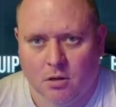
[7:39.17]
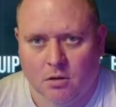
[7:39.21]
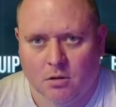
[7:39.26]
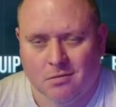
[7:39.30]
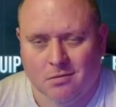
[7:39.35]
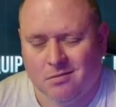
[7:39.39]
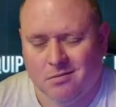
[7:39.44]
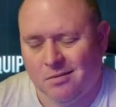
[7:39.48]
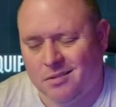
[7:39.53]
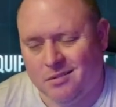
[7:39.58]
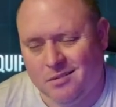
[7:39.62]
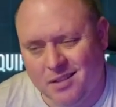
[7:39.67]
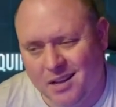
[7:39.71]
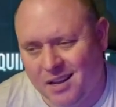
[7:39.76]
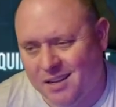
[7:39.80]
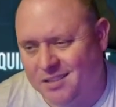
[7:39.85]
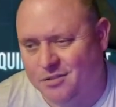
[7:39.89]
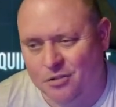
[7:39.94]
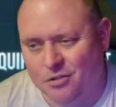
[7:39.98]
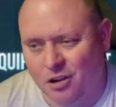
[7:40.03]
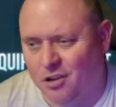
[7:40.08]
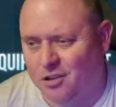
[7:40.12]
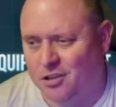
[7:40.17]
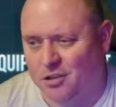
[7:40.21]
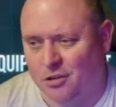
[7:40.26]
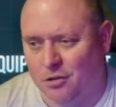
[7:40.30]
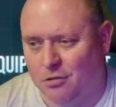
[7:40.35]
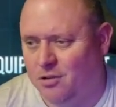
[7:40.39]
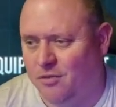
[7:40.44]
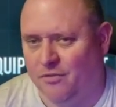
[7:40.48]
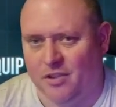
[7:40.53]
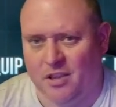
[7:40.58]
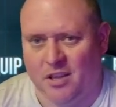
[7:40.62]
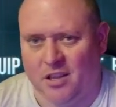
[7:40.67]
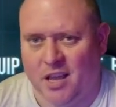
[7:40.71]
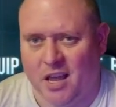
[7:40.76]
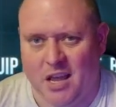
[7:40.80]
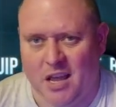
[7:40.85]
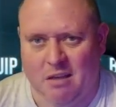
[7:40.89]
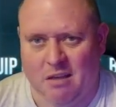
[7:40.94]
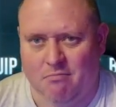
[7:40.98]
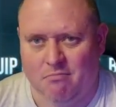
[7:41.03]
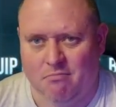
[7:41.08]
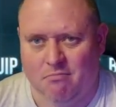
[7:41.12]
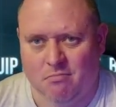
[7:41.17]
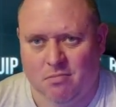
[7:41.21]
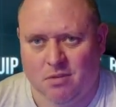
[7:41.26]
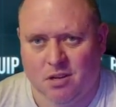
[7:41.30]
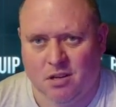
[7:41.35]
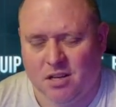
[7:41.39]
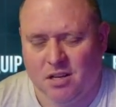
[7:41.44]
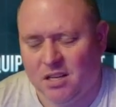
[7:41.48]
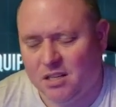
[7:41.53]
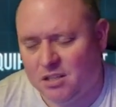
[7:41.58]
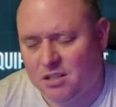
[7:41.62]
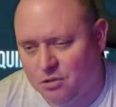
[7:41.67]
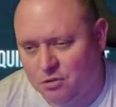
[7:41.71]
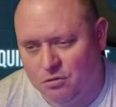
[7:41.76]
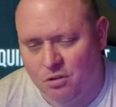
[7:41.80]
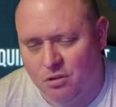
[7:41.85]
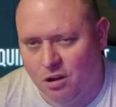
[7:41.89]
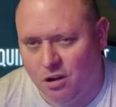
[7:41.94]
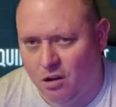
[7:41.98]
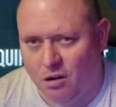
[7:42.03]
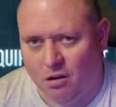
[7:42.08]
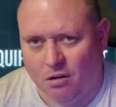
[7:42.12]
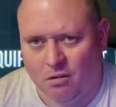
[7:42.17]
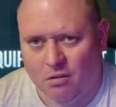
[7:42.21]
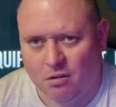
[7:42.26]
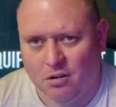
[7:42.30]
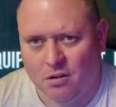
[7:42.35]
And that's not a solution for the game. It's not.